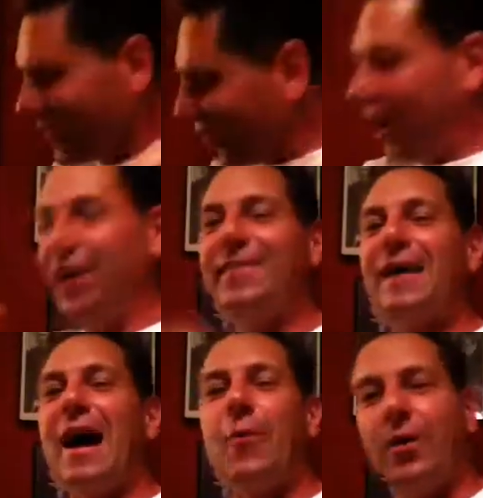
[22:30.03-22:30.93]
cutting it
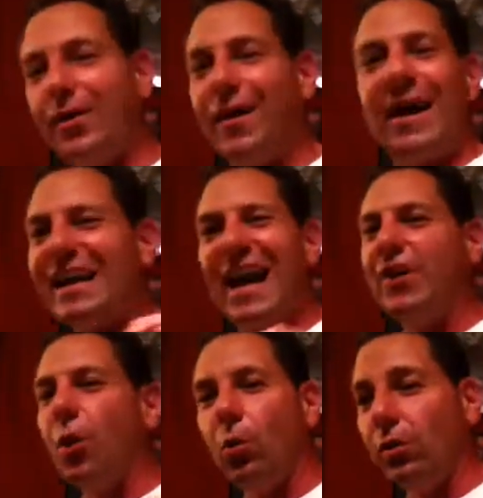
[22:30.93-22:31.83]
down with I
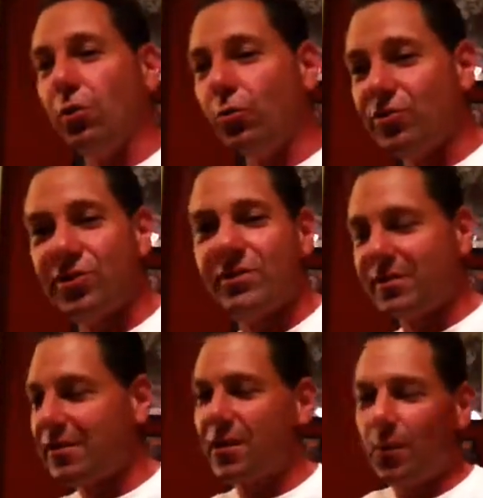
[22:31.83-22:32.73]
got no illusions.